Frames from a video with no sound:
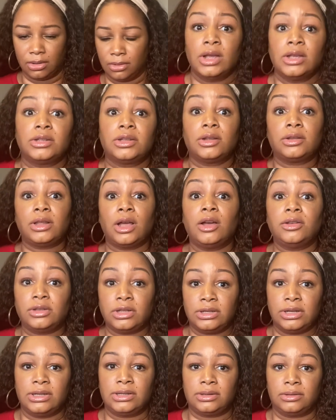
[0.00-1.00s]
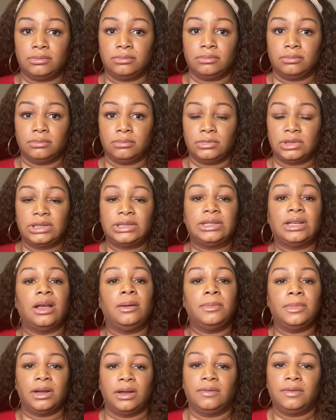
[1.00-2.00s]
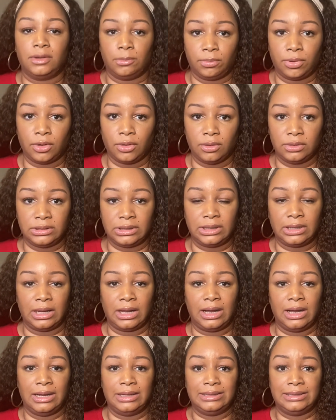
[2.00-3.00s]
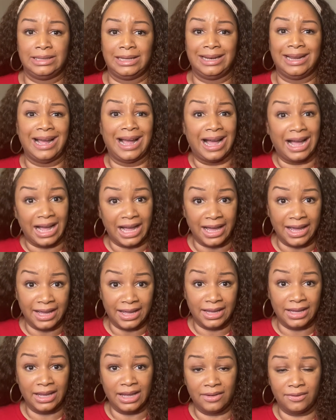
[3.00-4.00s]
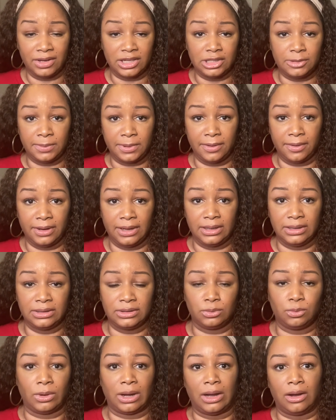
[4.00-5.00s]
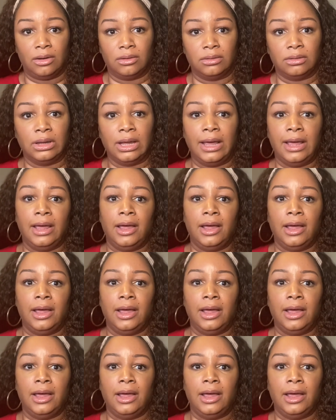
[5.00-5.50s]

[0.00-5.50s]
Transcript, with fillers: So those are just some of the pros and cons that I have experienced while